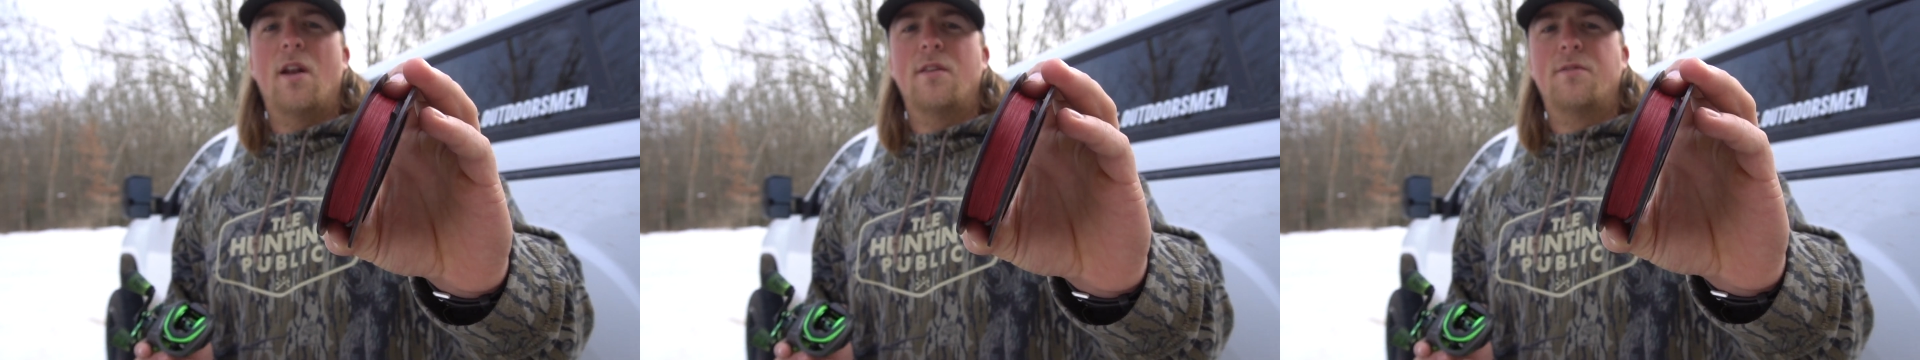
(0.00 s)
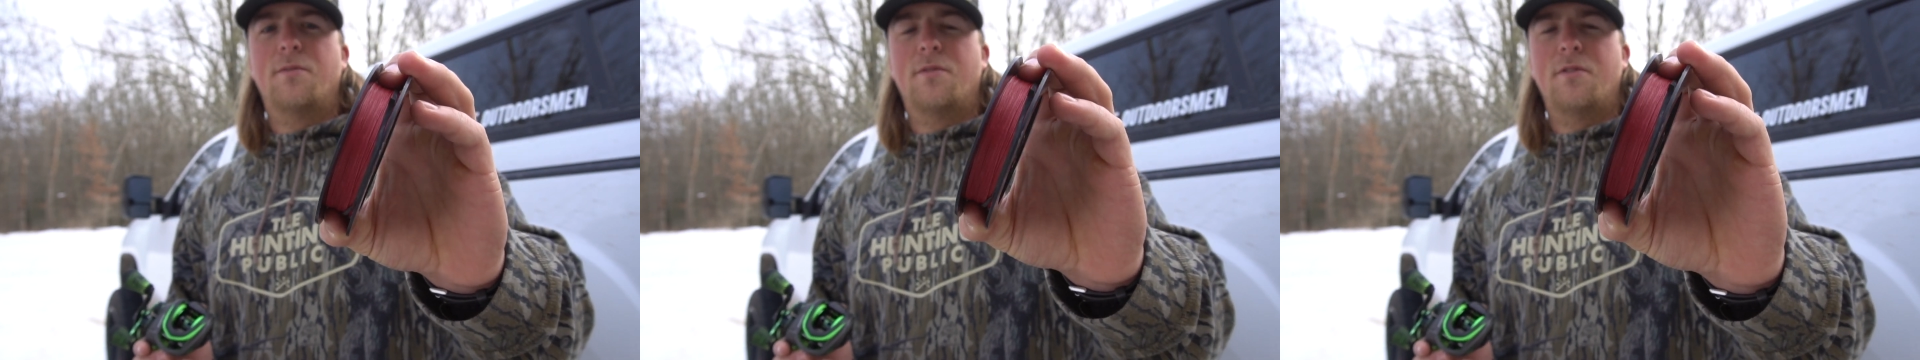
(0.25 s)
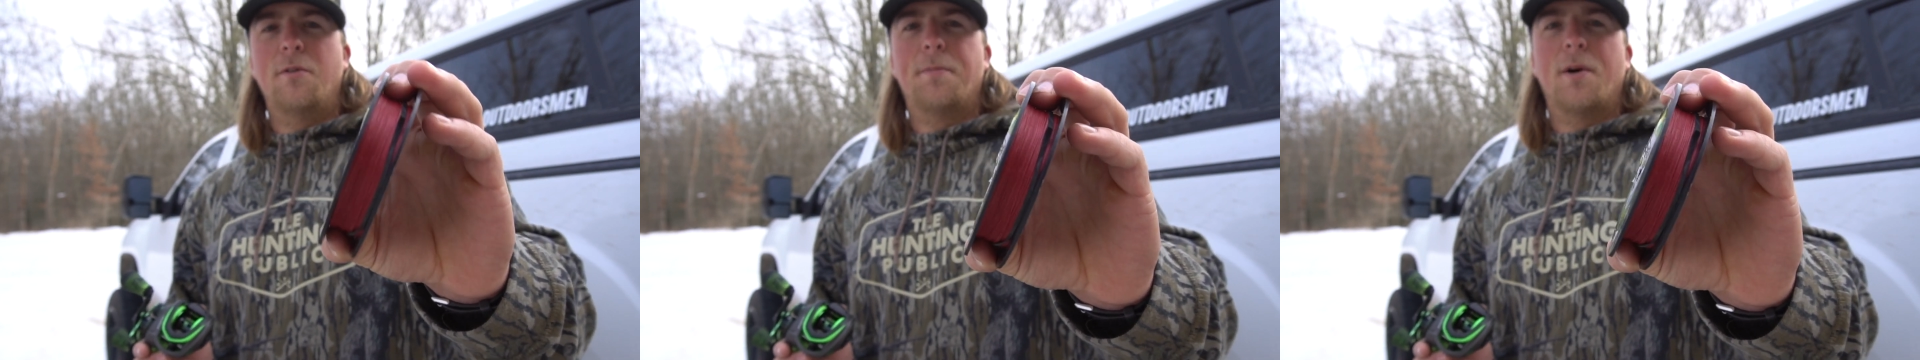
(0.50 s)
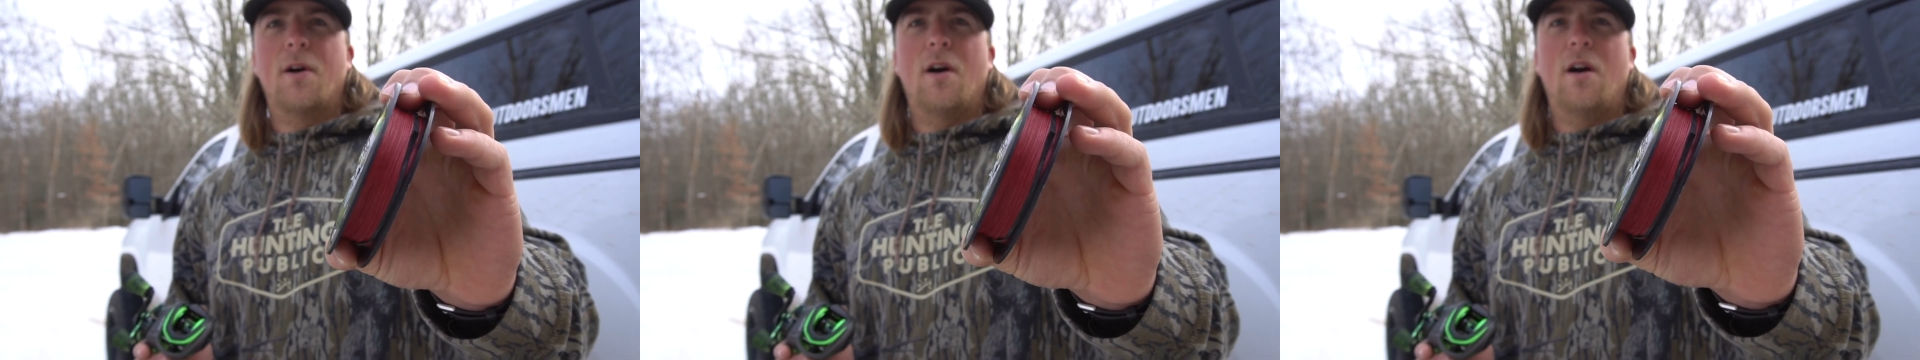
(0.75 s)
It's
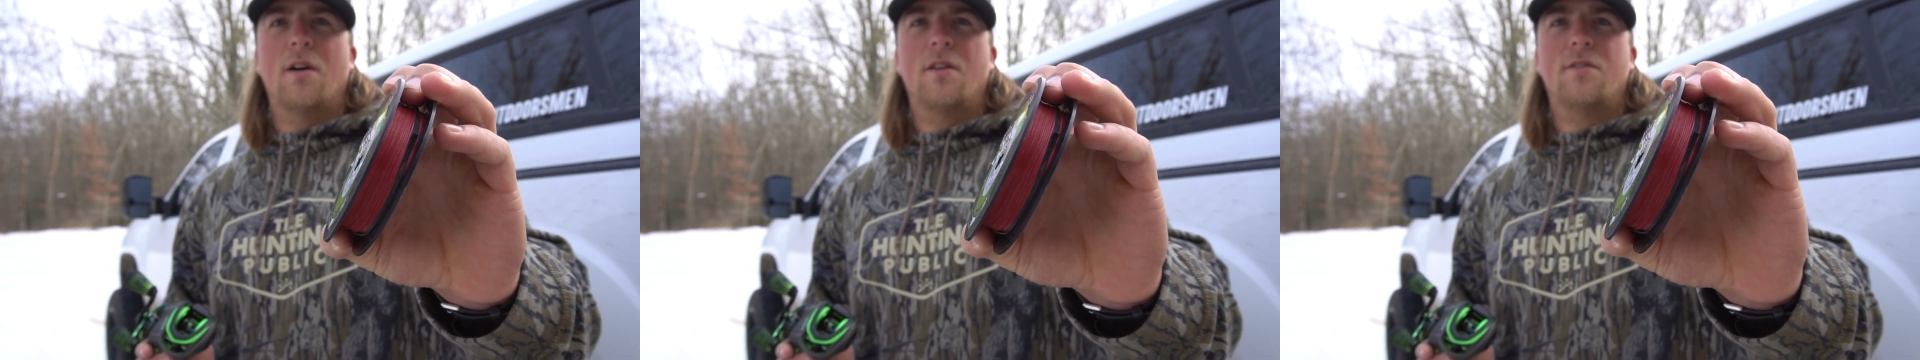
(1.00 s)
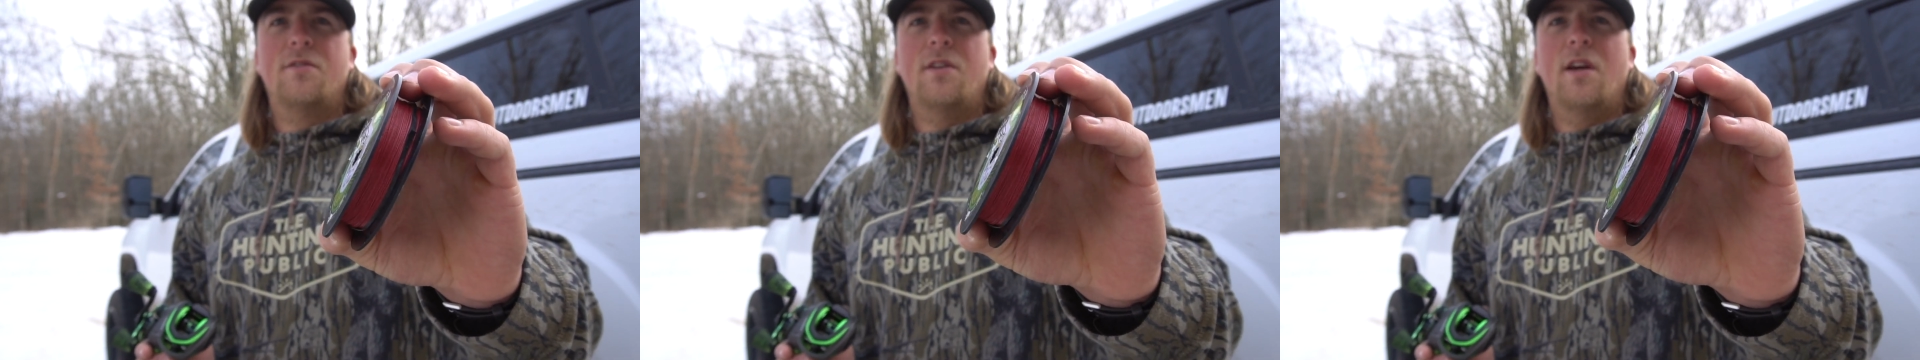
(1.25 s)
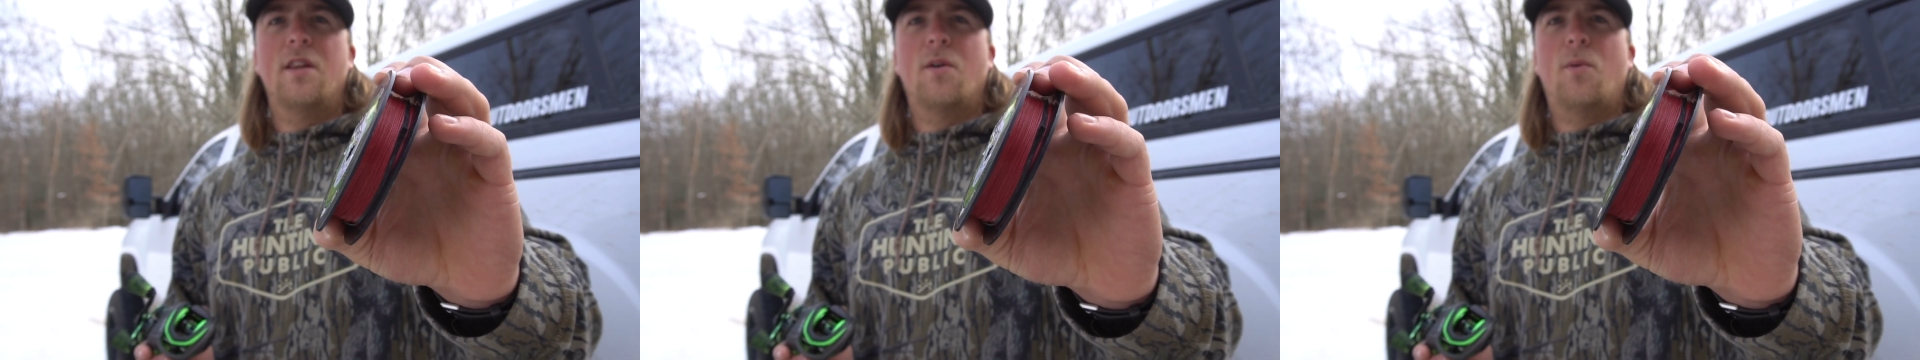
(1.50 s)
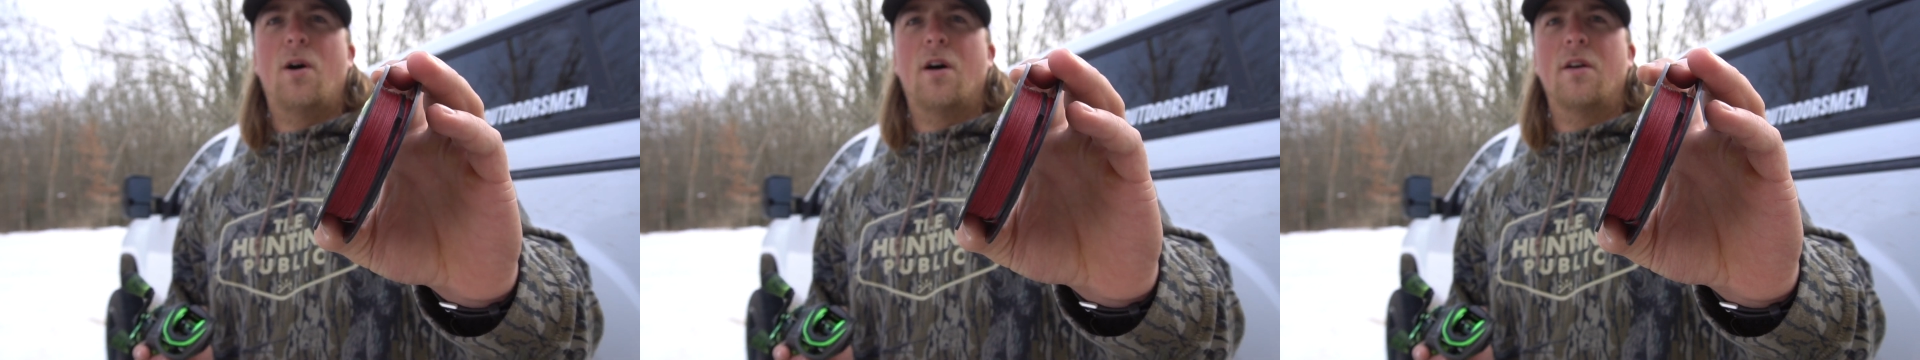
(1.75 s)
super hard to see in the
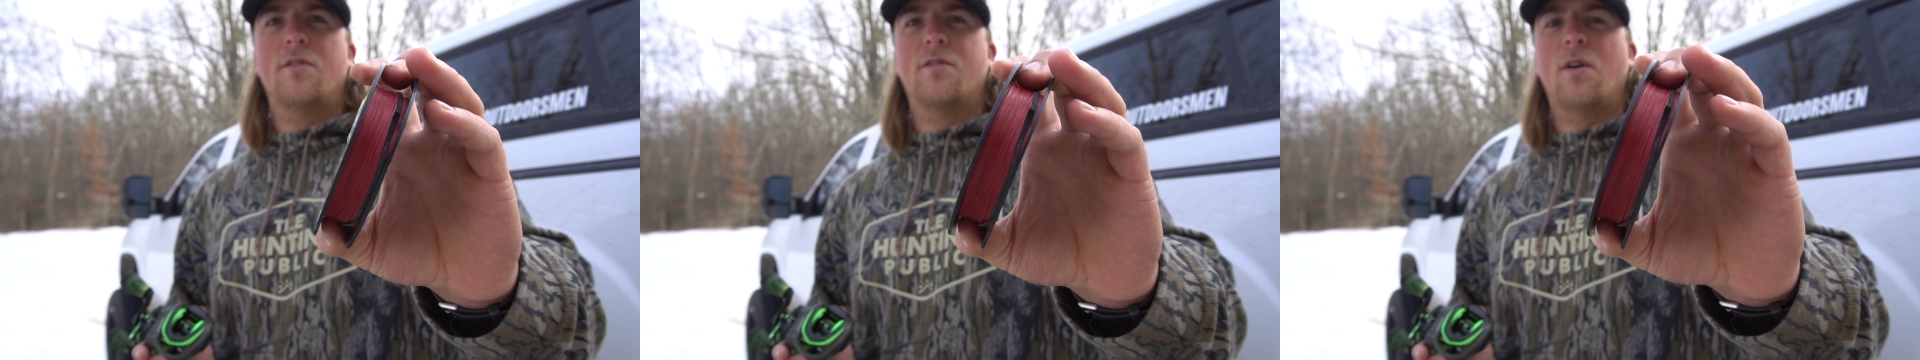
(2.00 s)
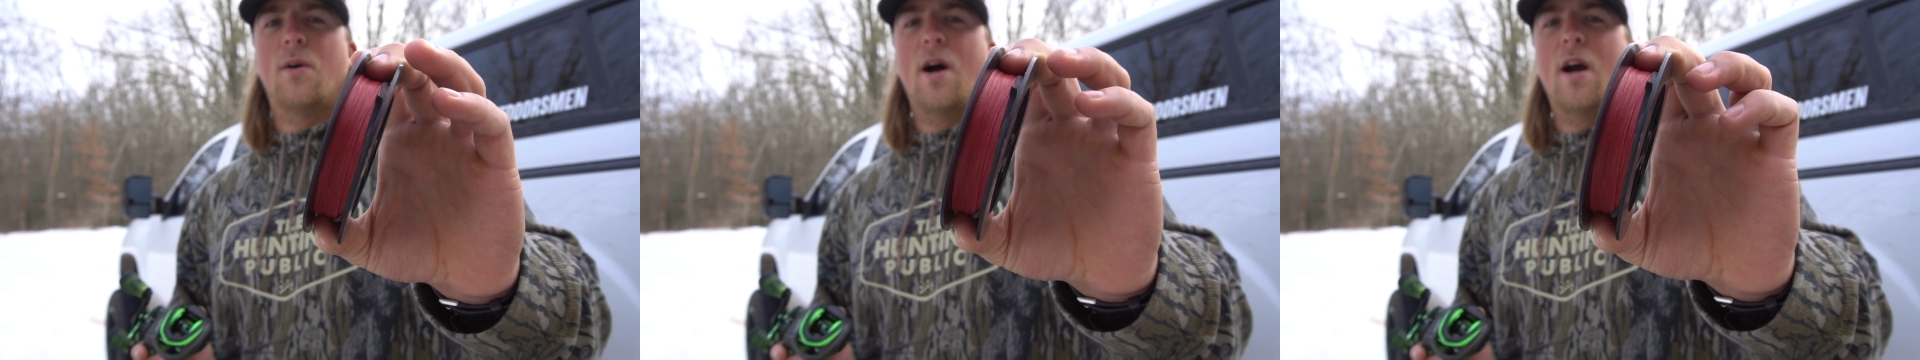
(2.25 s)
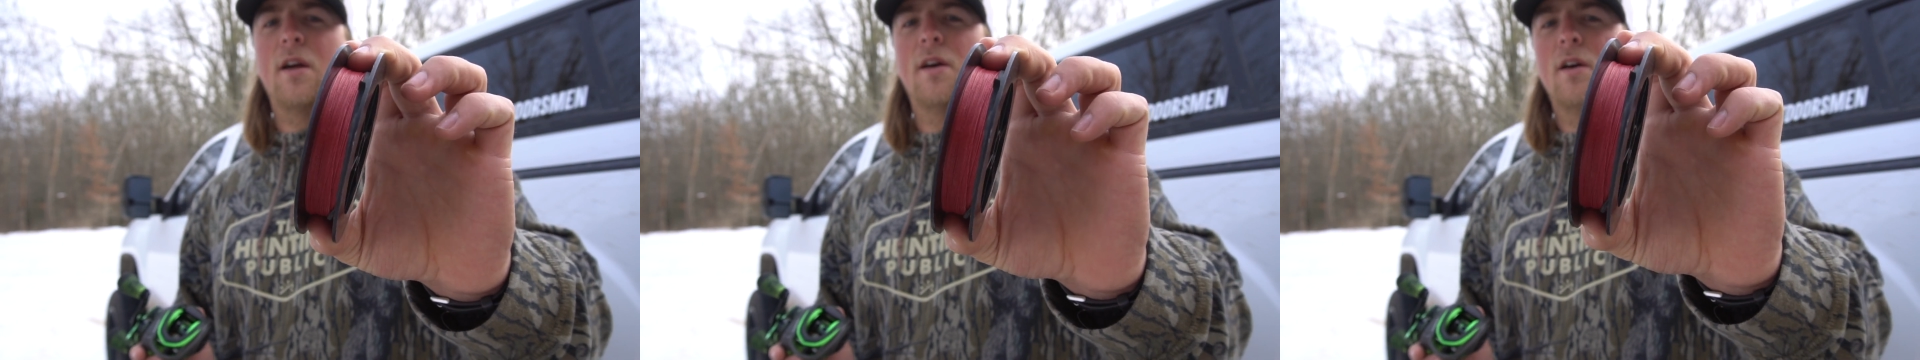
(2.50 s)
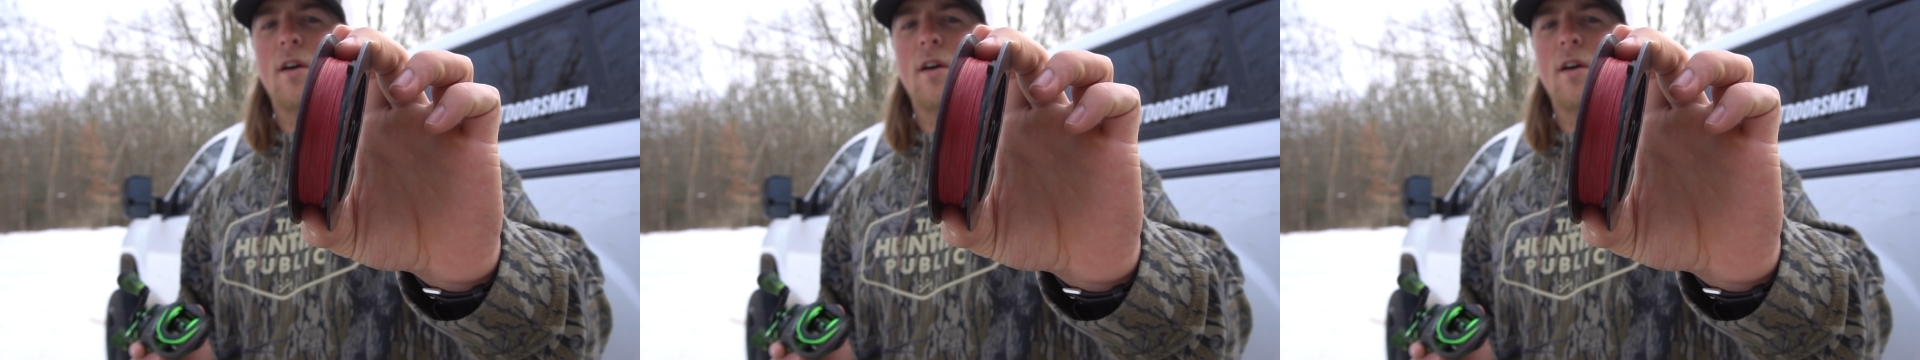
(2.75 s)
water, so I